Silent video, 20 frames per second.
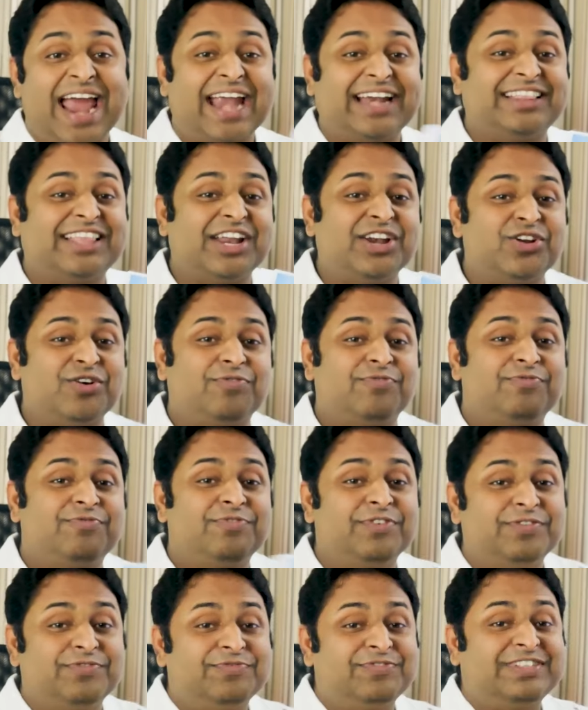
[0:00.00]
at the end of
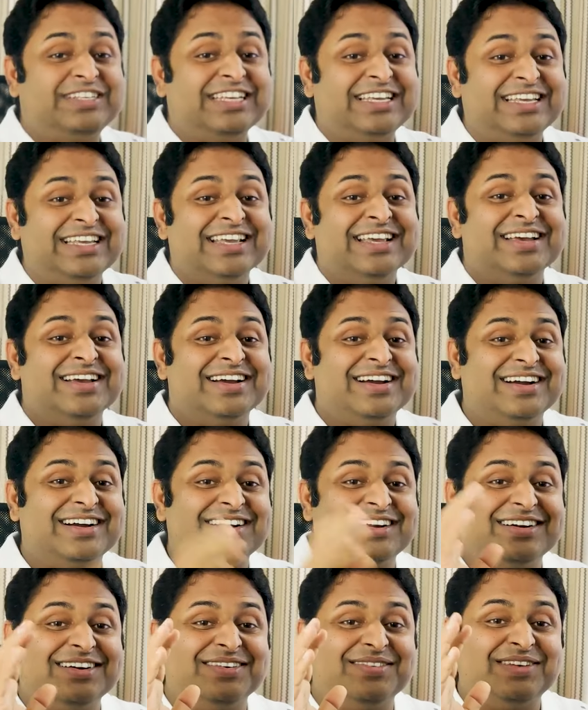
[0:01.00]
50
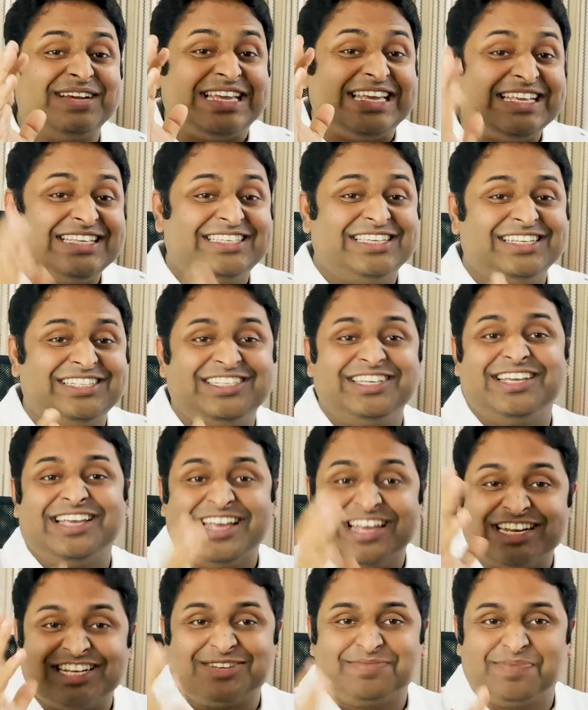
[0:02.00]

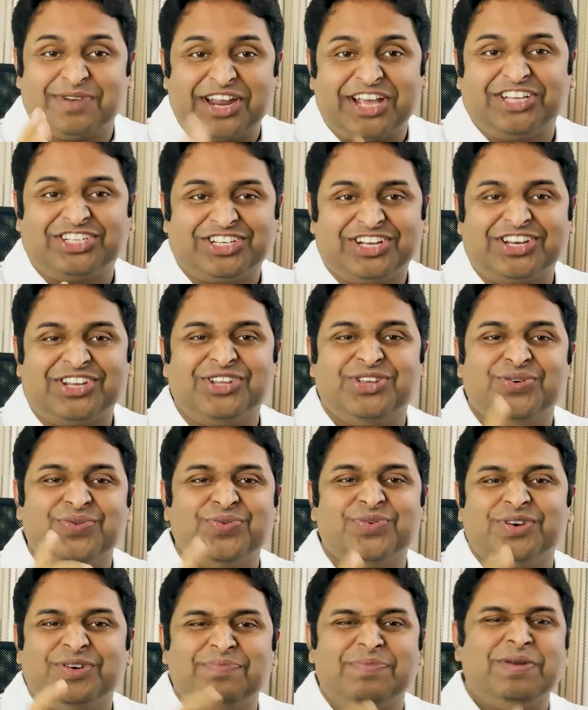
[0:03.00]
ECG interpretation,
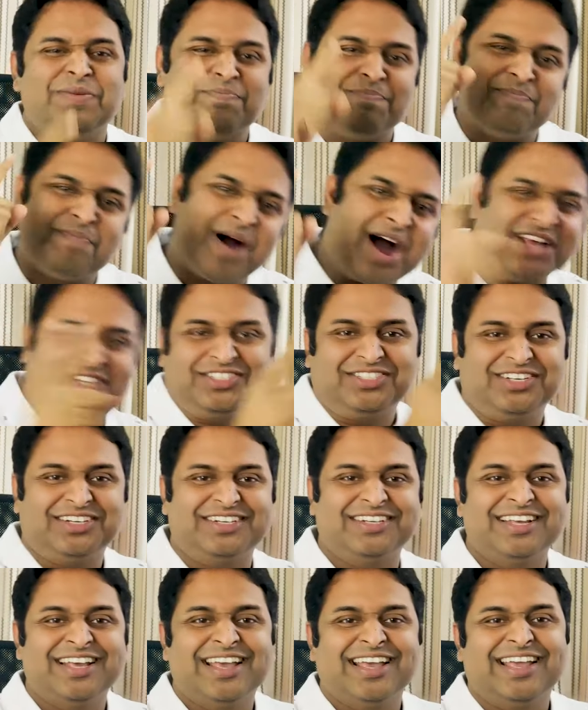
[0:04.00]
you would be
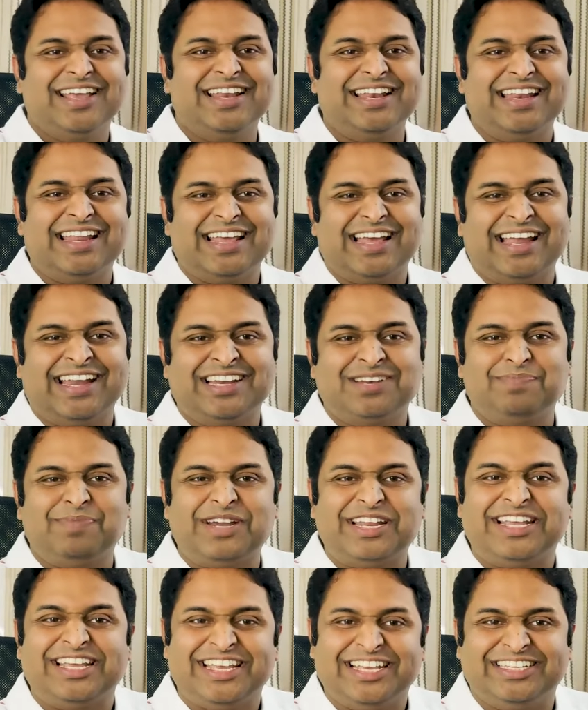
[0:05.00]
mastered in
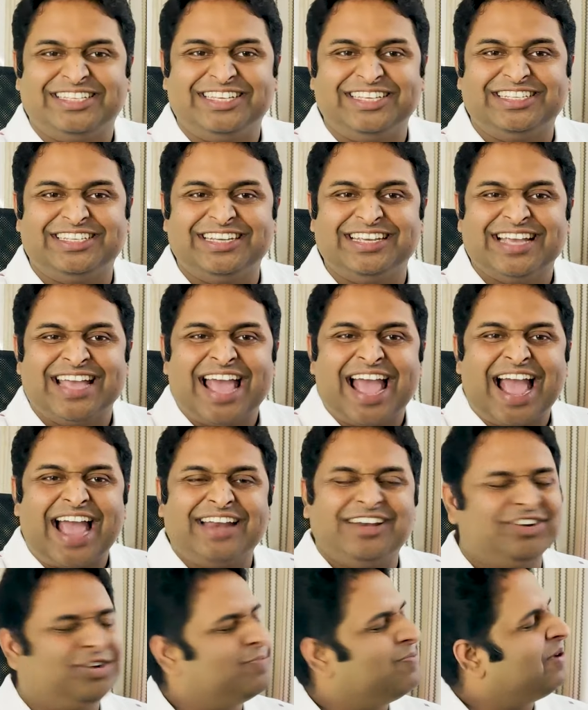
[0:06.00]
interpreting ECG,
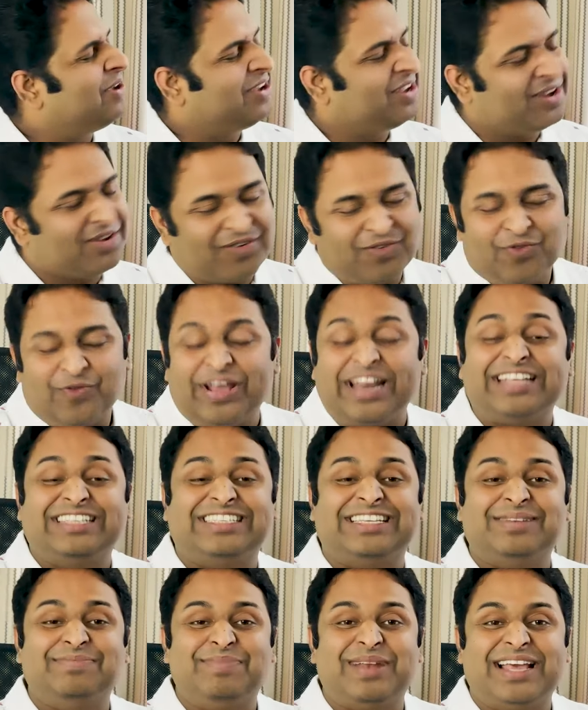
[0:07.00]
and it will be very
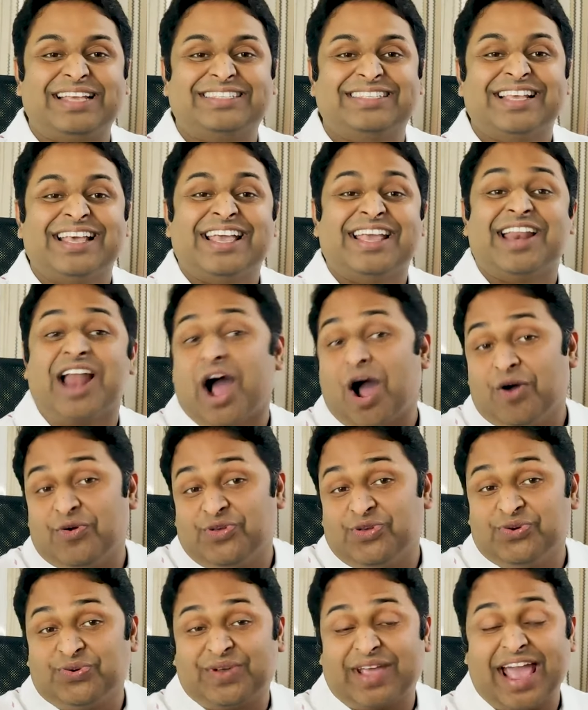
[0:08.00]
seamless in how
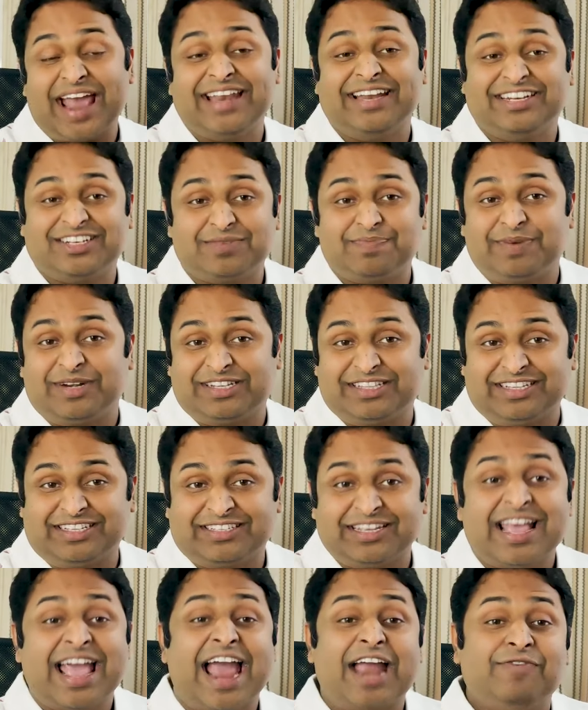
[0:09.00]
you can interpret
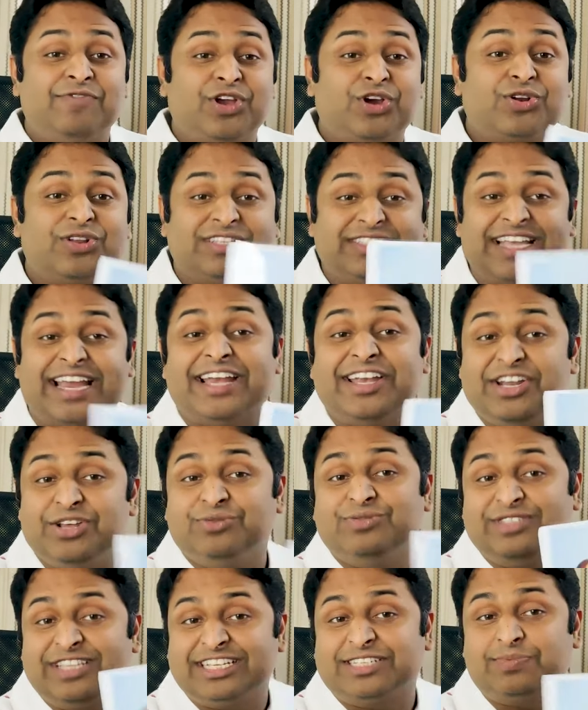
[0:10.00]
this. And we're going to send
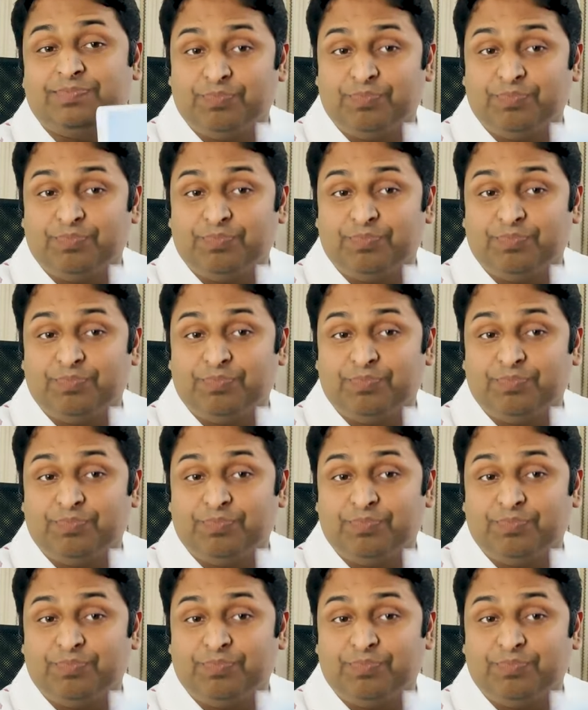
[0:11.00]
you this